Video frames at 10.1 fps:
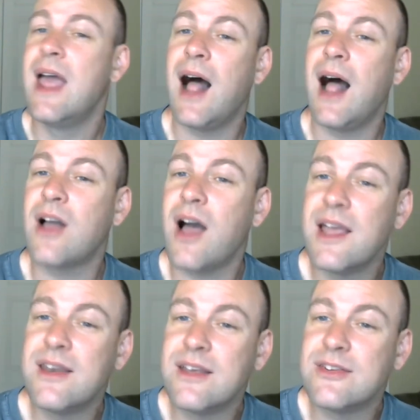
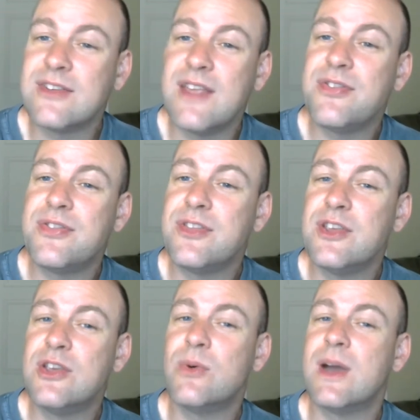Al-Qaeda sent the
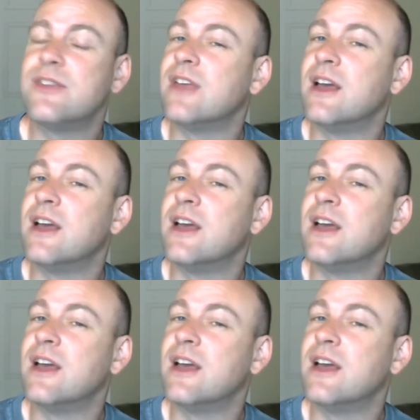U.S.